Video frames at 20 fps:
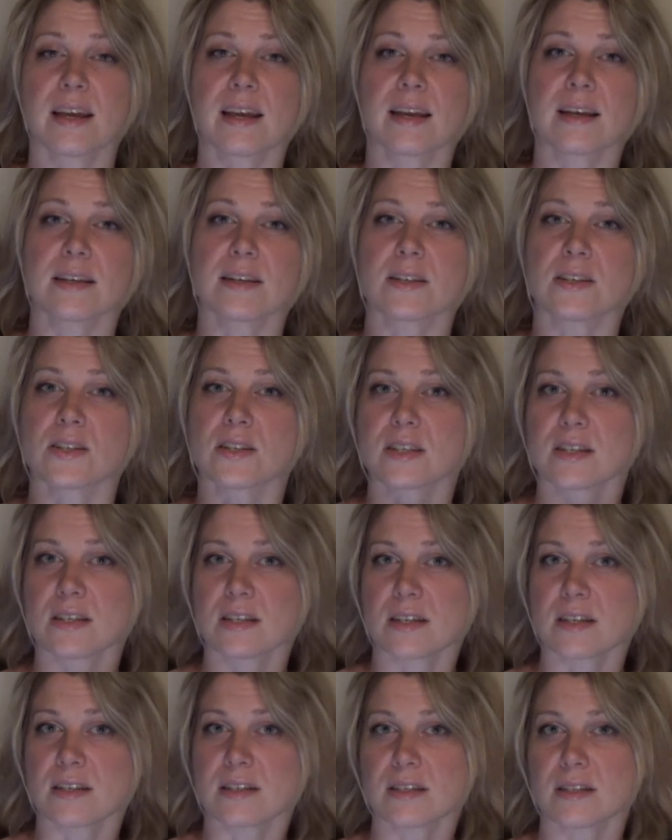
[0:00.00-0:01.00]

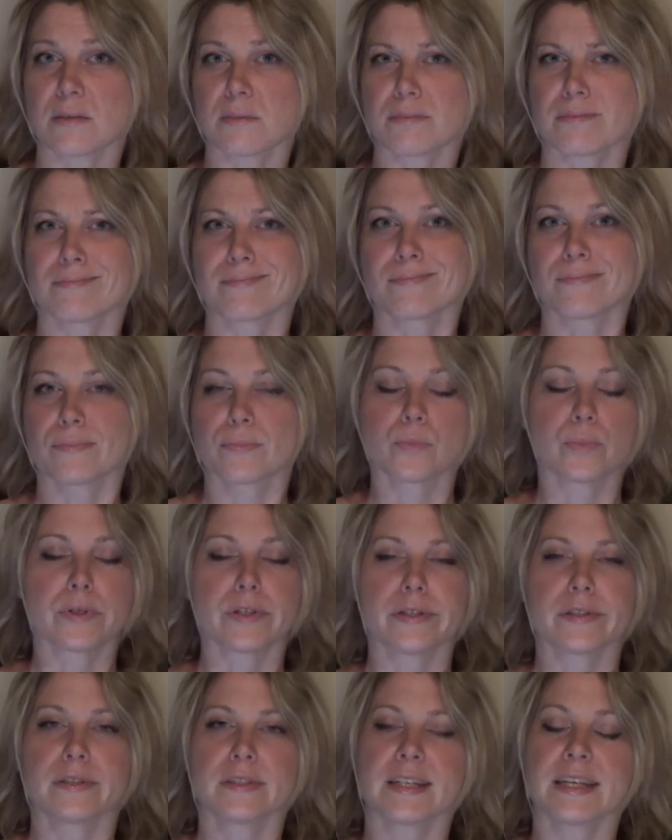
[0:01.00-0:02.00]
and some
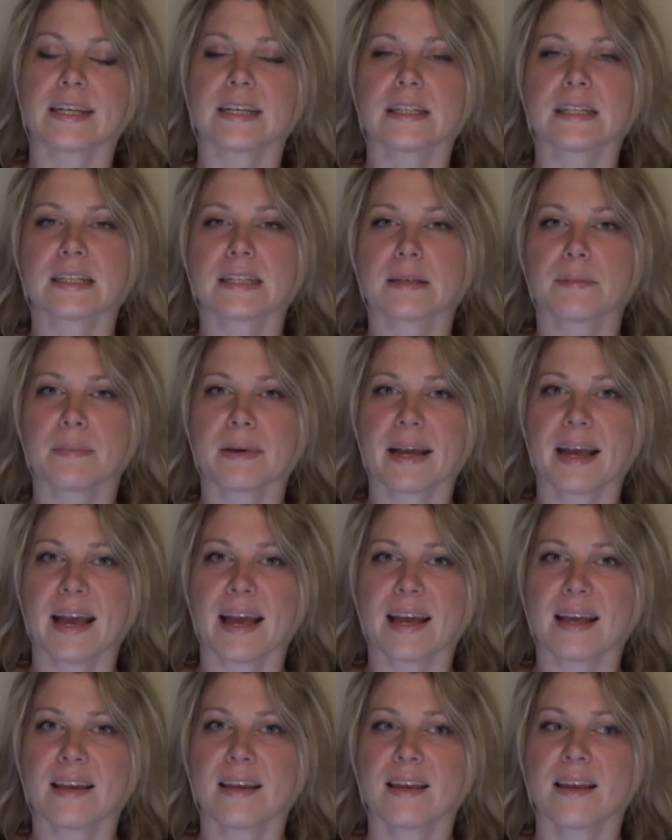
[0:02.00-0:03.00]
weird tingling in my
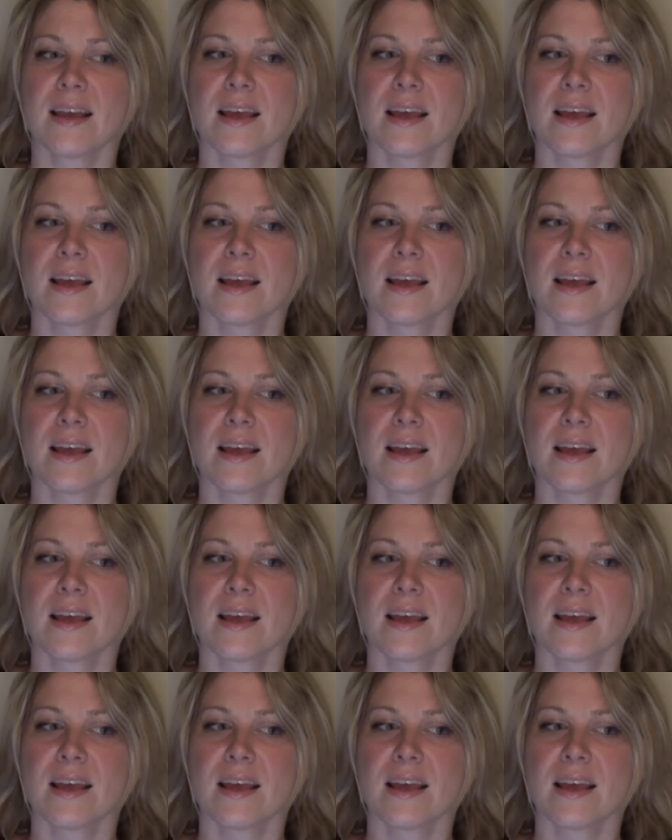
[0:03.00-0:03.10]
head,